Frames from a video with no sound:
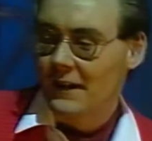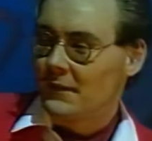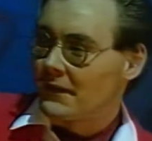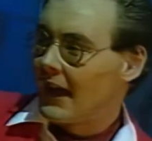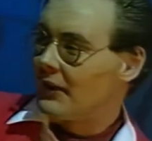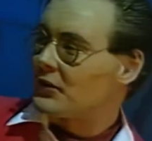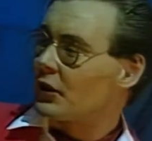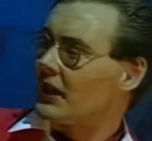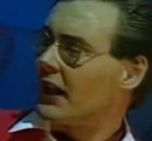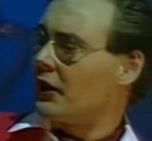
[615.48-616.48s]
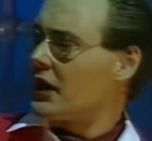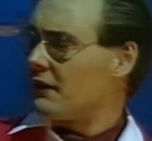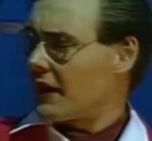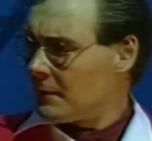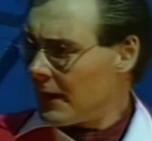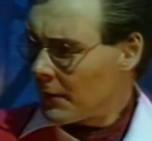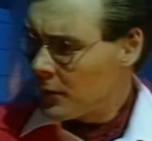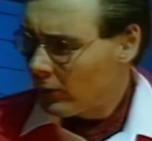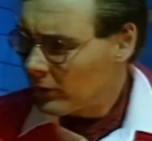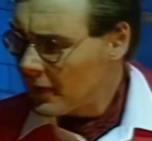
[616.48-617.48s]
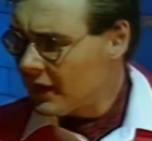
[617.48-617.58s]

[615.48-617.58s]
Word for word: Now, Tony, I know you've had a bit of problem with the